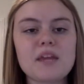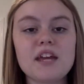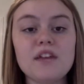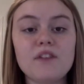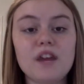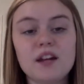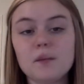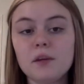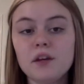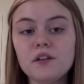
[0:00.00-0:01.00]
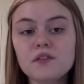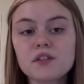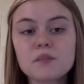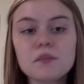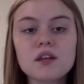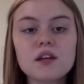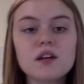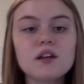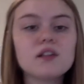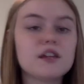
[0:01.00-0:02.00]
if I had a pair of something,
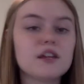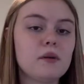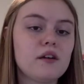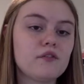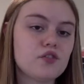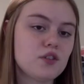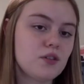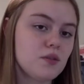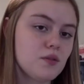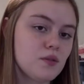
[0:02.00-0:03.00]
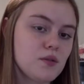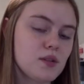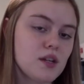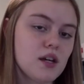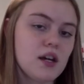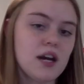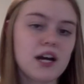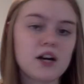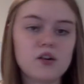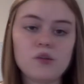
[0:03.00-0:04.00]
like a pair of shoes,
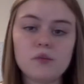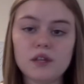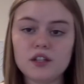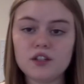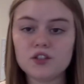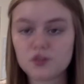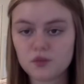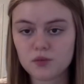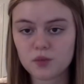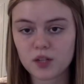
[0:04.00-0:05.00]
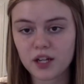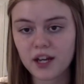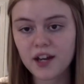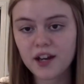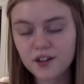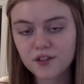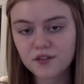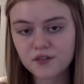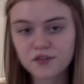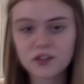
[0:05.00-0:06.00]
how many shoes would I have?
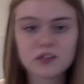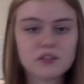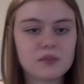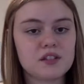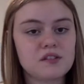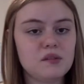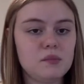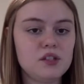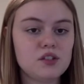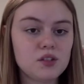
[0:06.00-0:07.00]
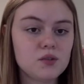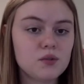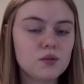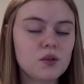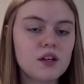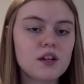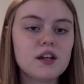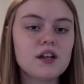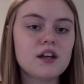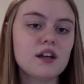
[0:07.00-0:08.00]
The response would be 2.
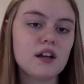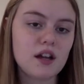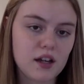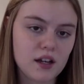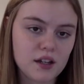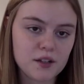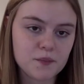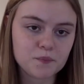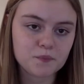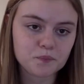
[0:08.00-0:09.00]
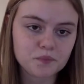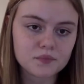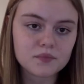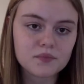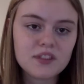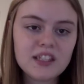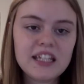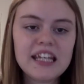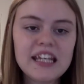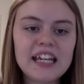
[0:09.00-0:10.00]
Can
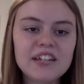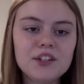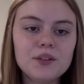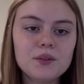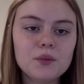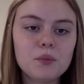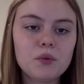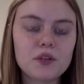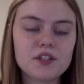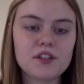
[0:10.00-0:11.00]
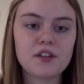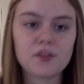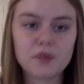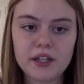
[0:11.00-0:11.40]
you point to 3